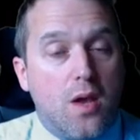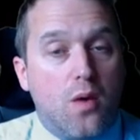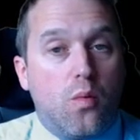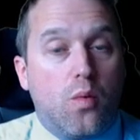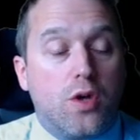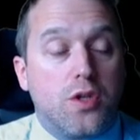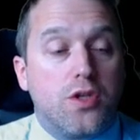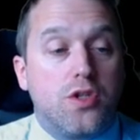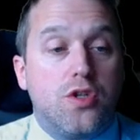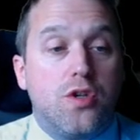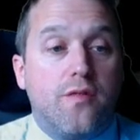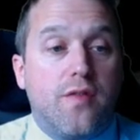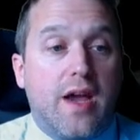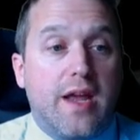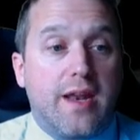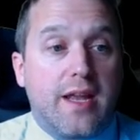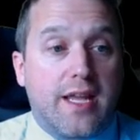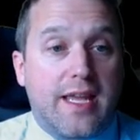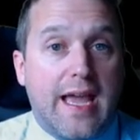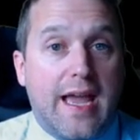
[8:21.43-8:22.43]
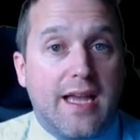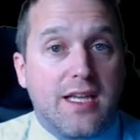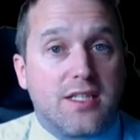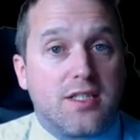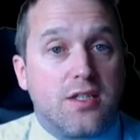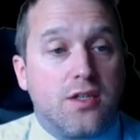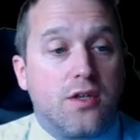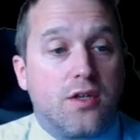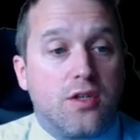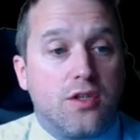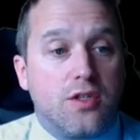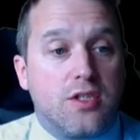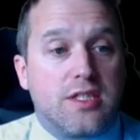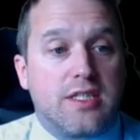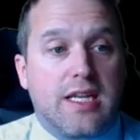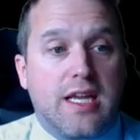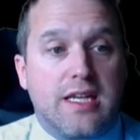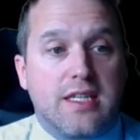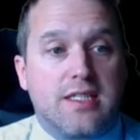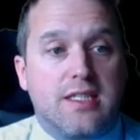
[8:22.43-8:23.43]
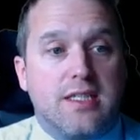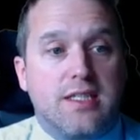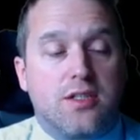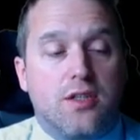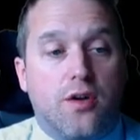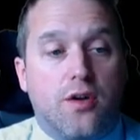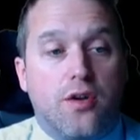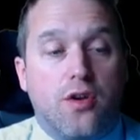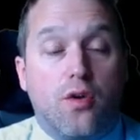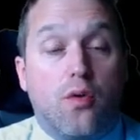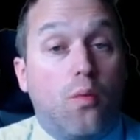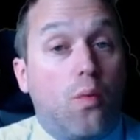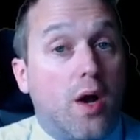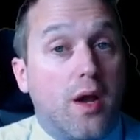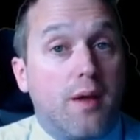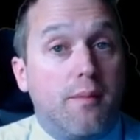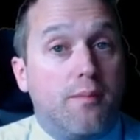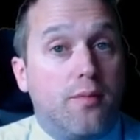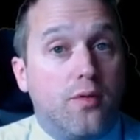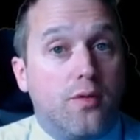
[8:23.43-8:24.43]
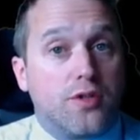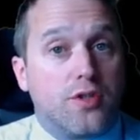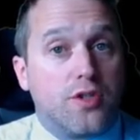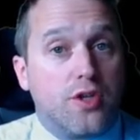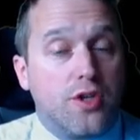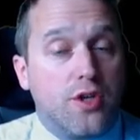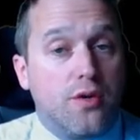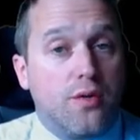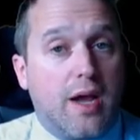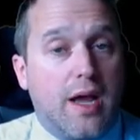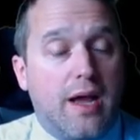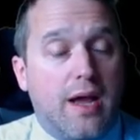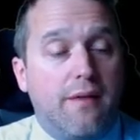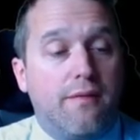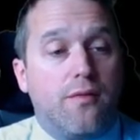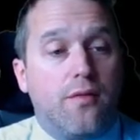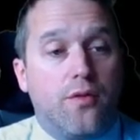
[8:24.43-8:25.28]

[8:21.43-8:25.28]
Once you've had a guess, so you can sketch this on your whiteboards that you have,